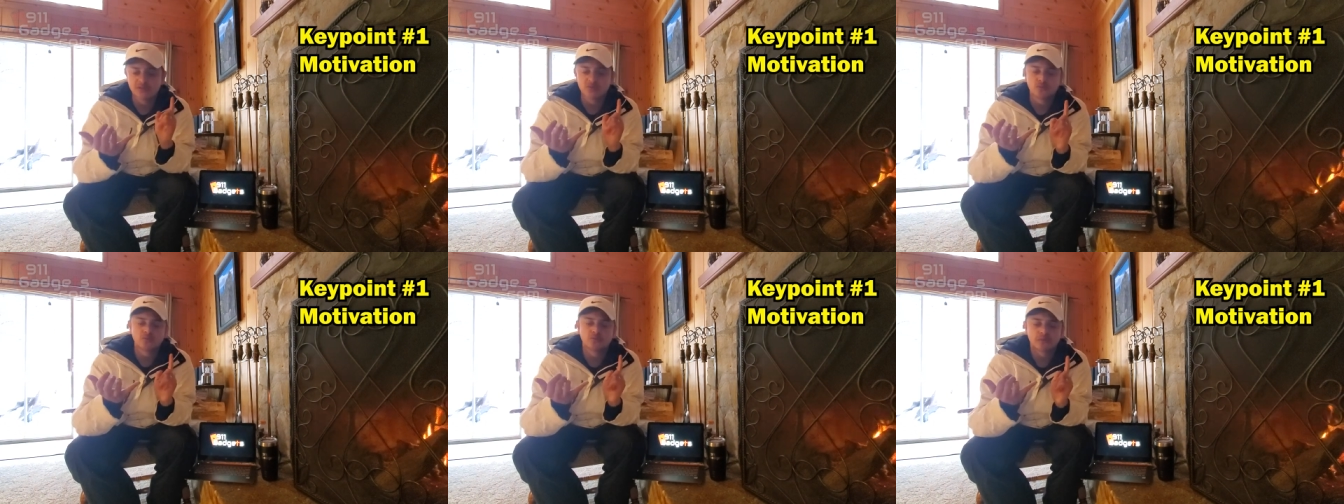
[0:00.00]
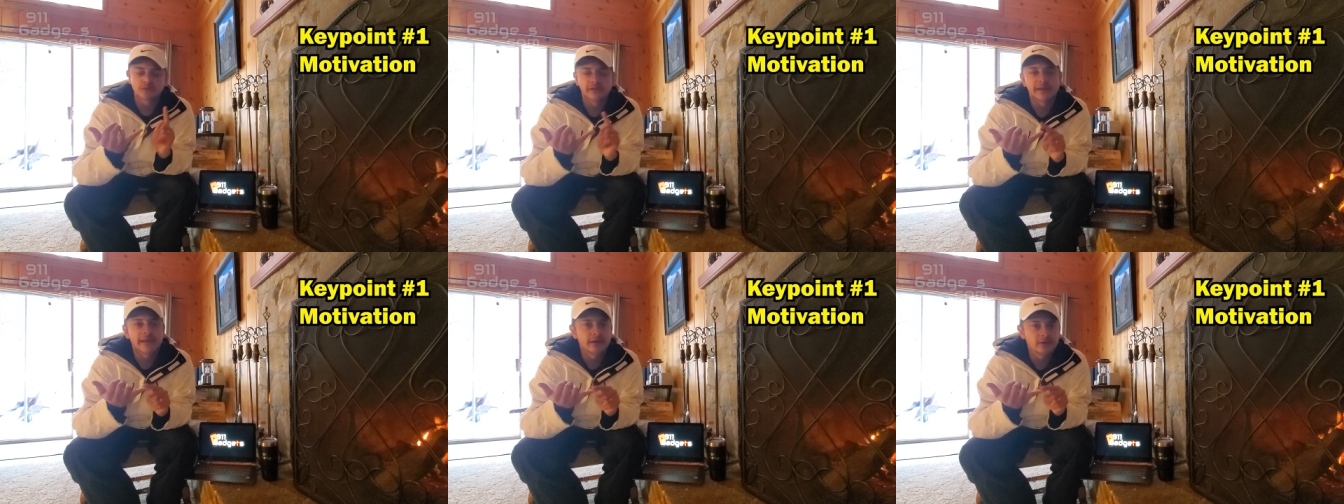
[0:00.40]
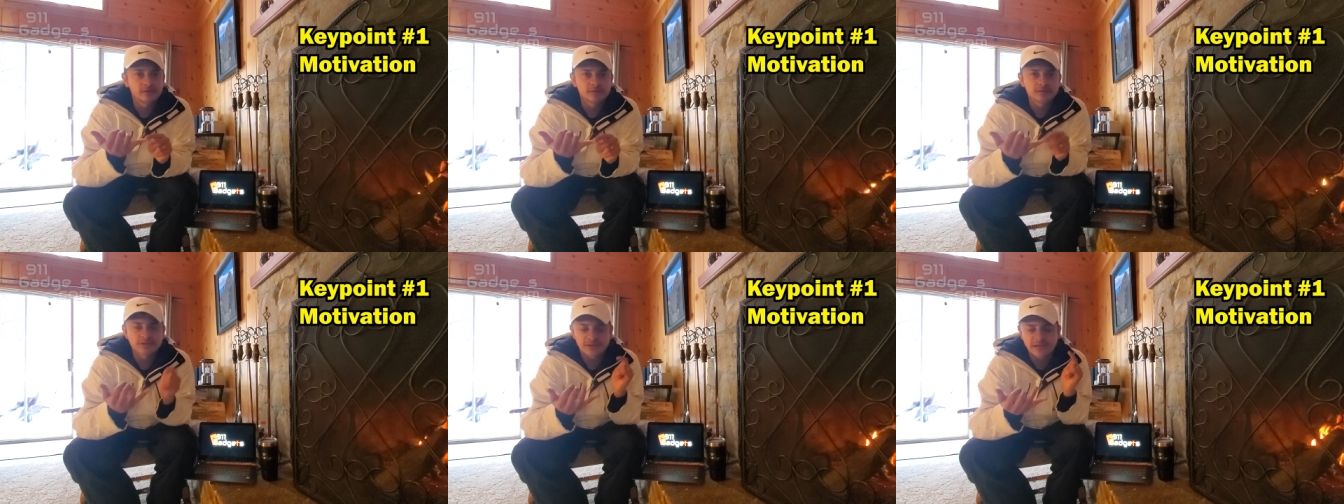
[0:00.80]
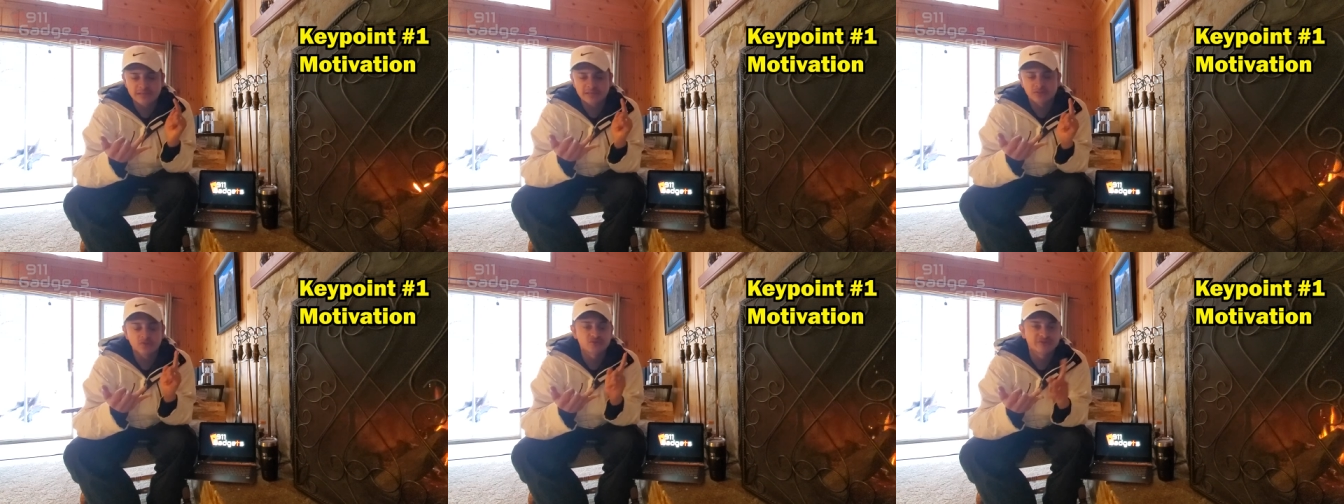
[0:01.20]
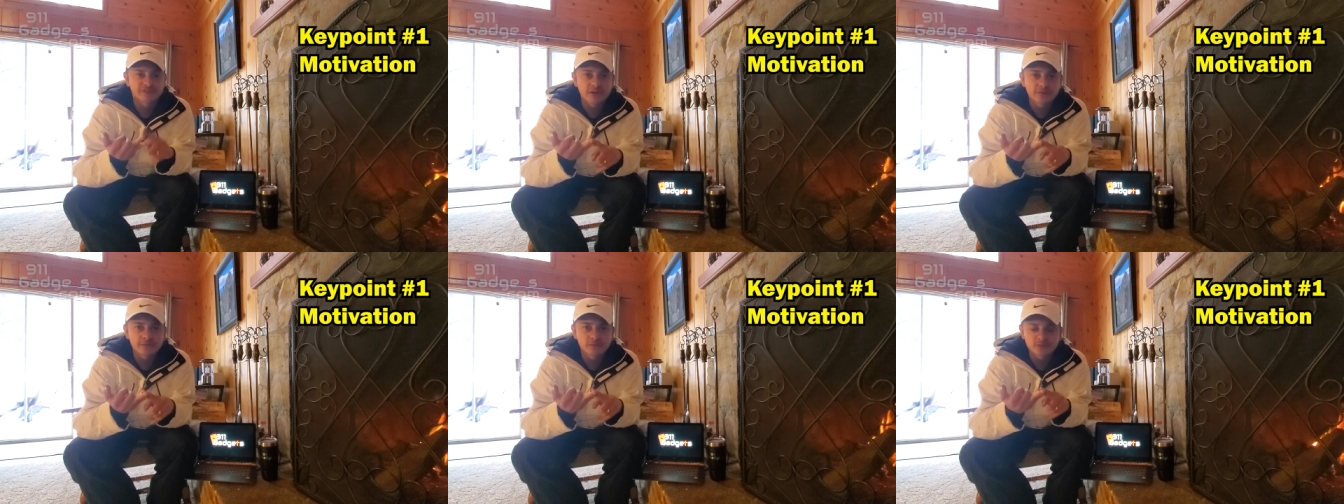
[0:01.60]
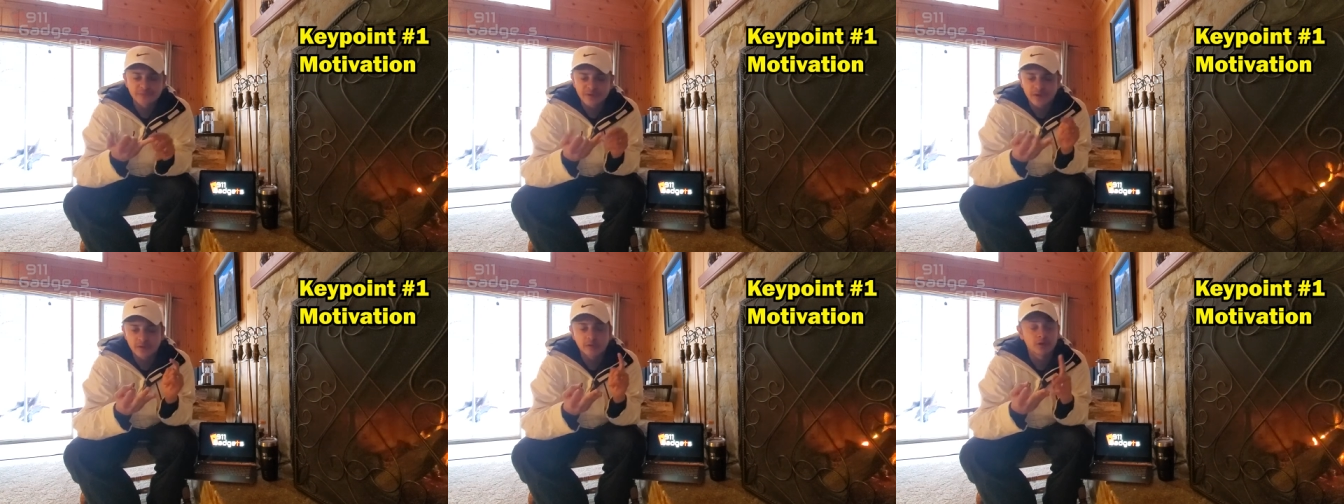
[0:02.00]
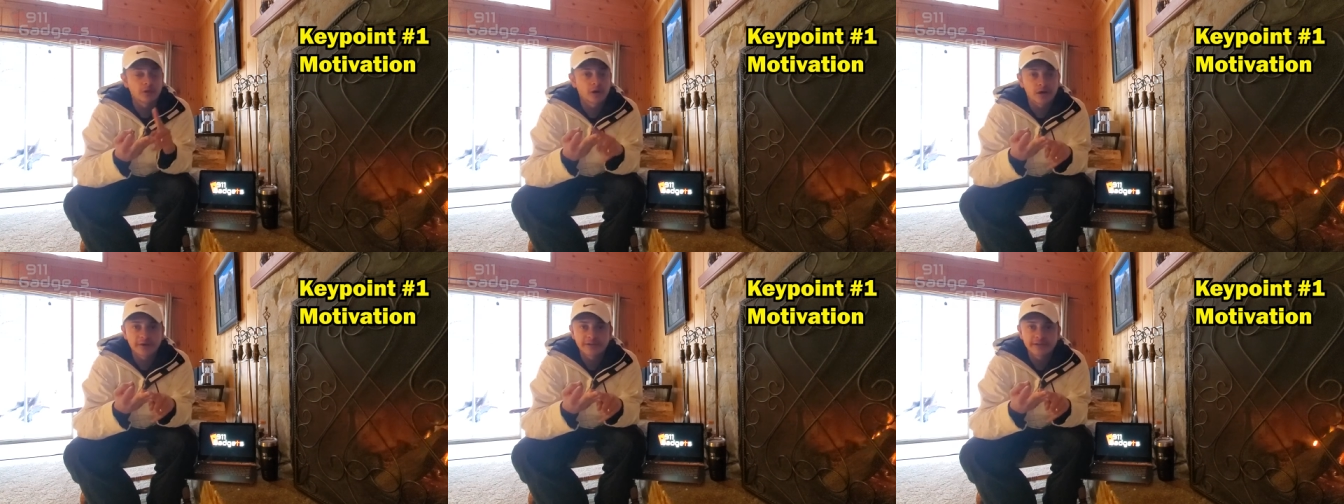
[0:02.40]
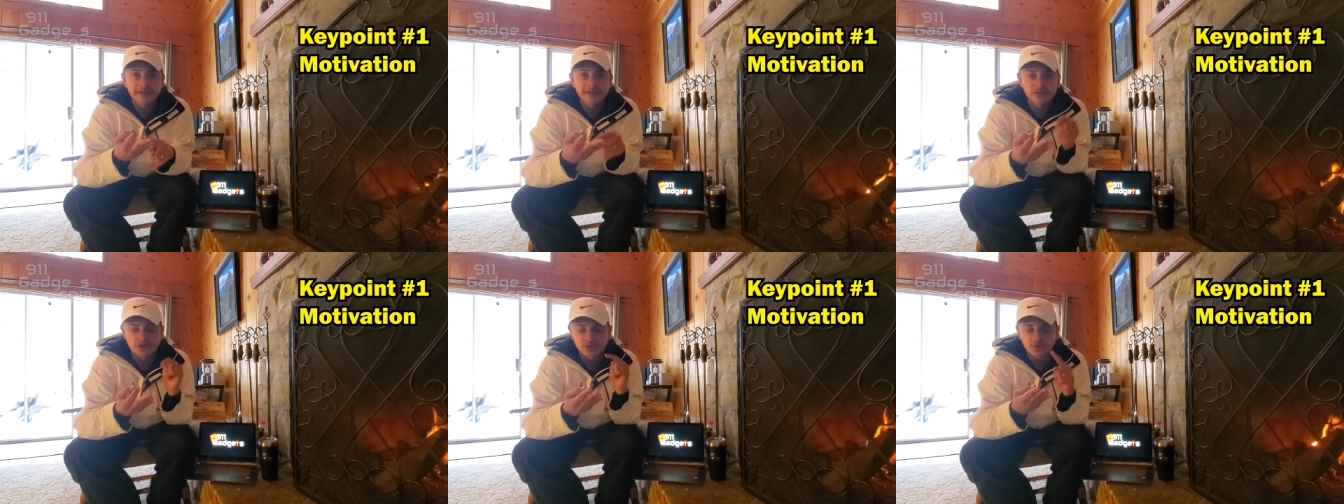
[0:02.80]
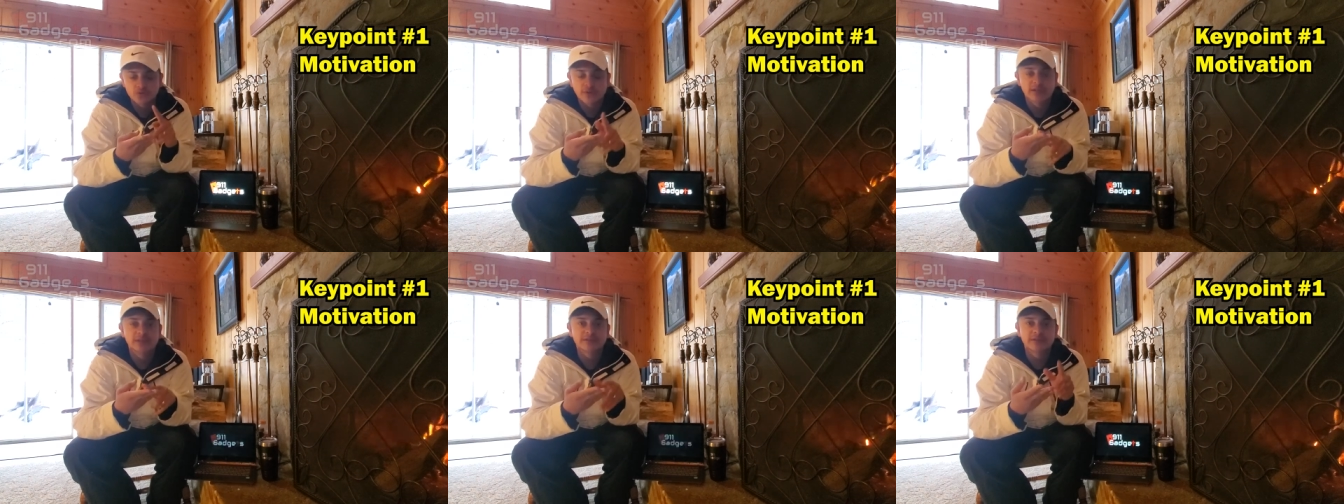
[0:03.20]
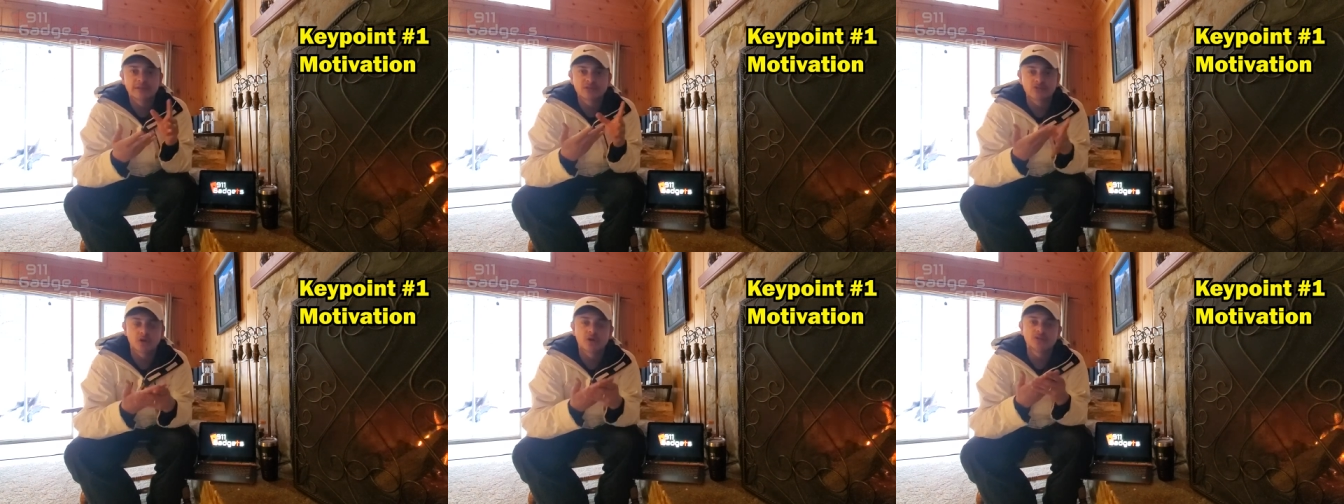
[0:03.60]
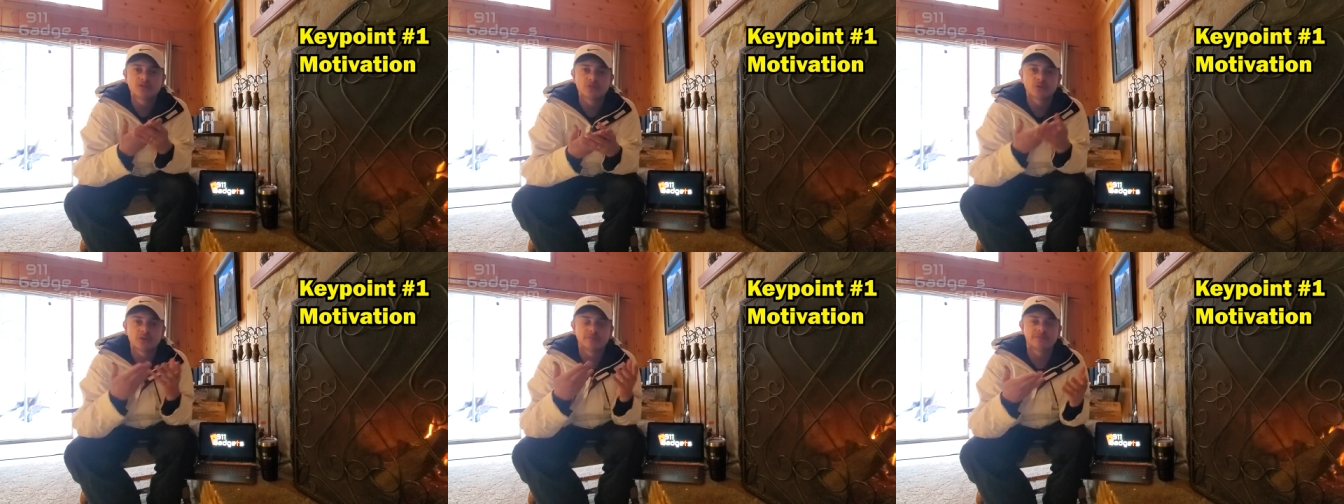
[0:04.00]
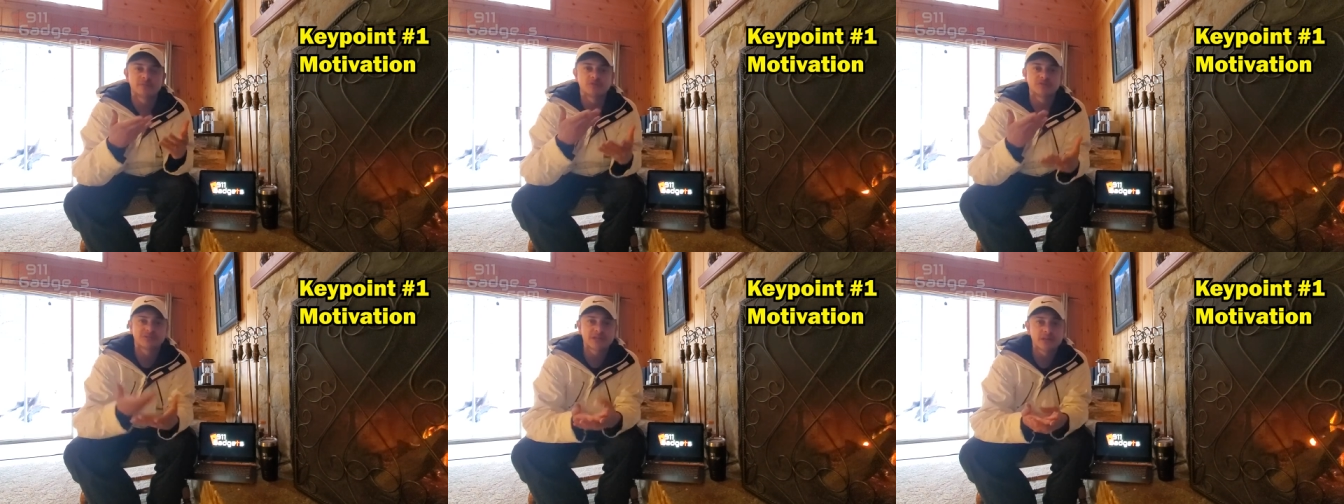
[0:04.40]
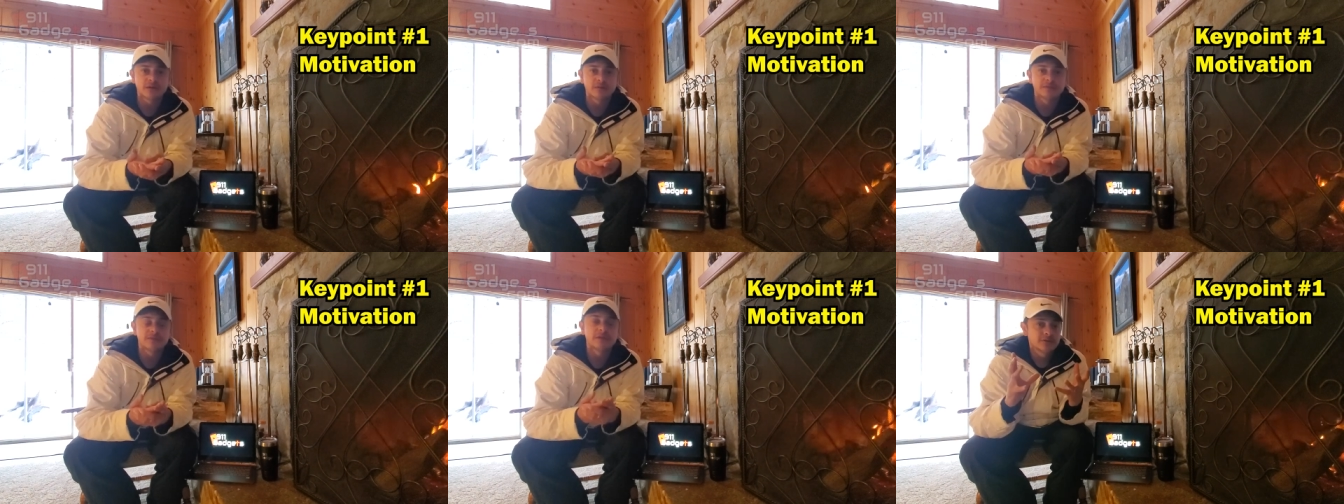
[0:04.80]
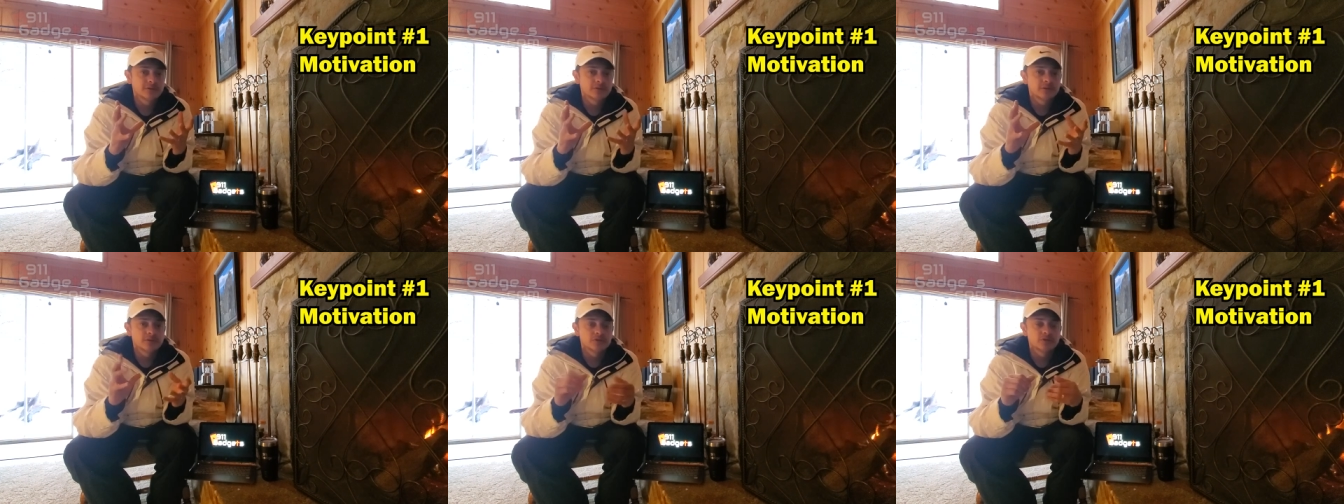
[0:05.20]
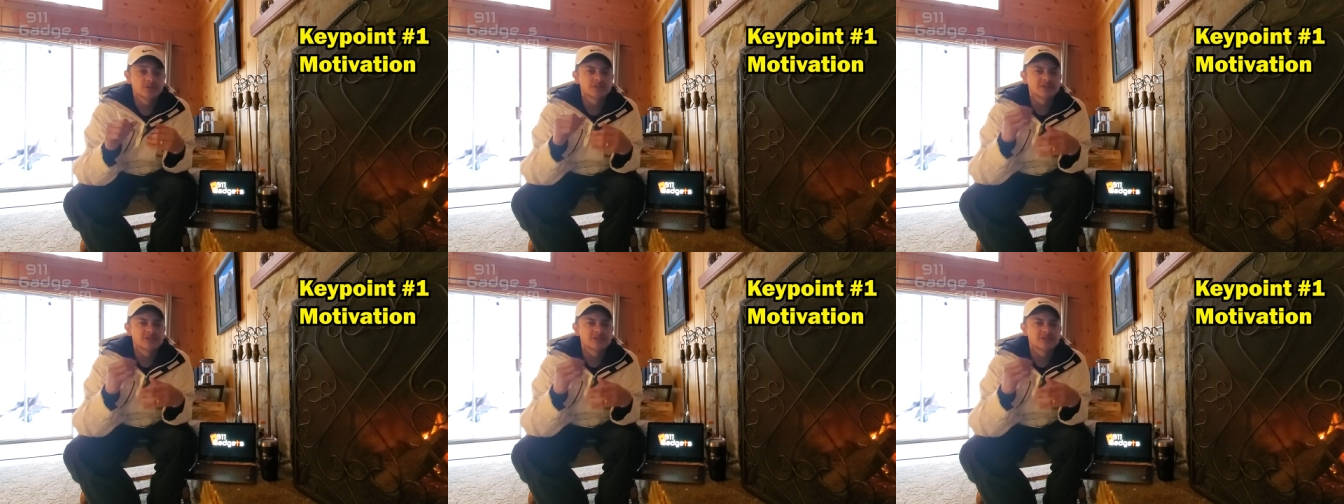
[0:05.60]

do nails, you guys can do cell phone repair, gardening, you can do anything as long as you're working for yourself. You can